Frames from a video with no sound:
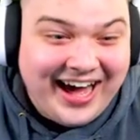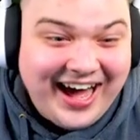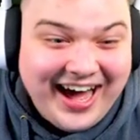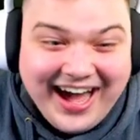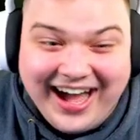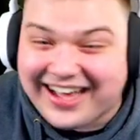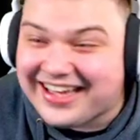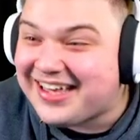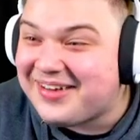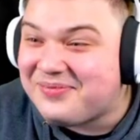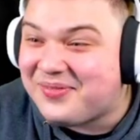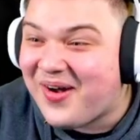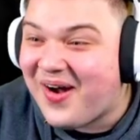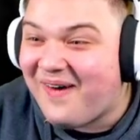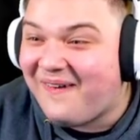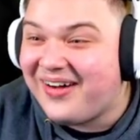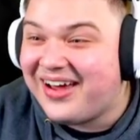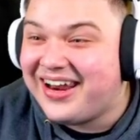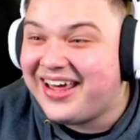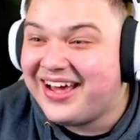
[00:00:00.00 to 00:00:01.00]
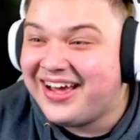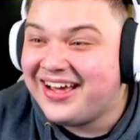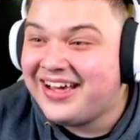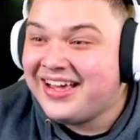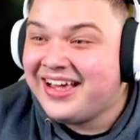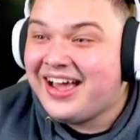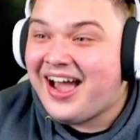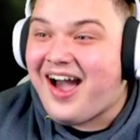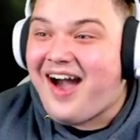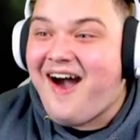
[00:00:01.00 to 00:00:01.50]
Keep going.
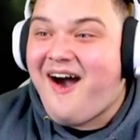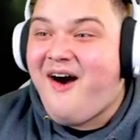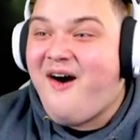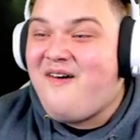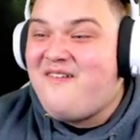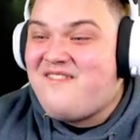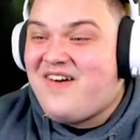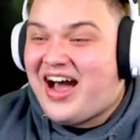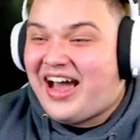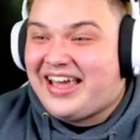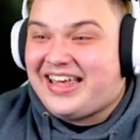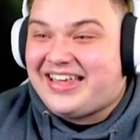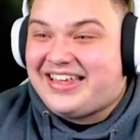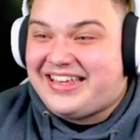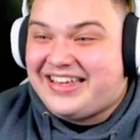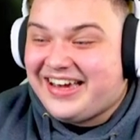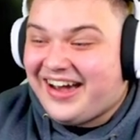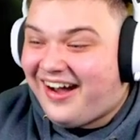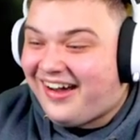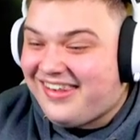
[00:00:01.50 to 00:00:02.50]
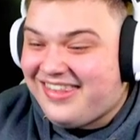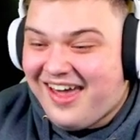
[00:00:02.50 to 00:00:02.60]
Oh, my God.